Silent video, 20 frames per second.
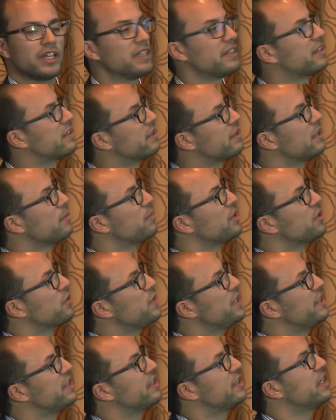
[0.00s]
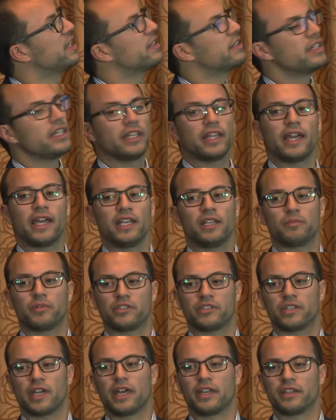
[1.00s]
in between 60 and
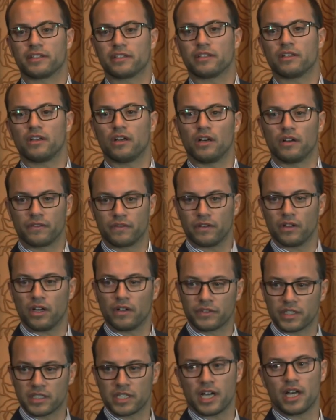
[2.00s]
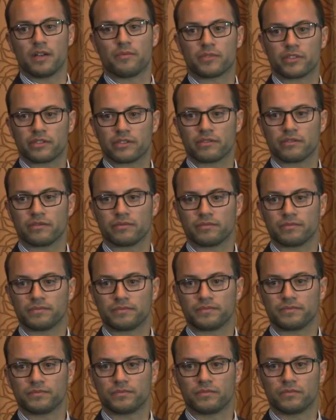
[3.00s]
80% of the times.
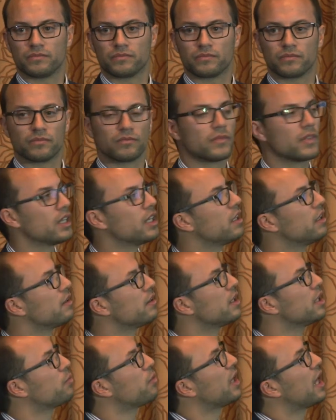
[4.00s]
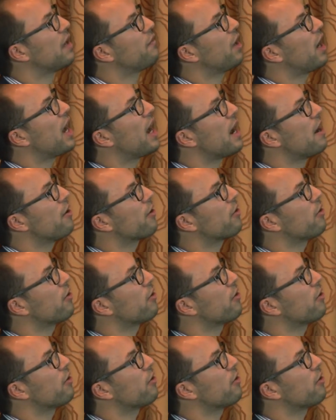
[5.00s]
It will have a higher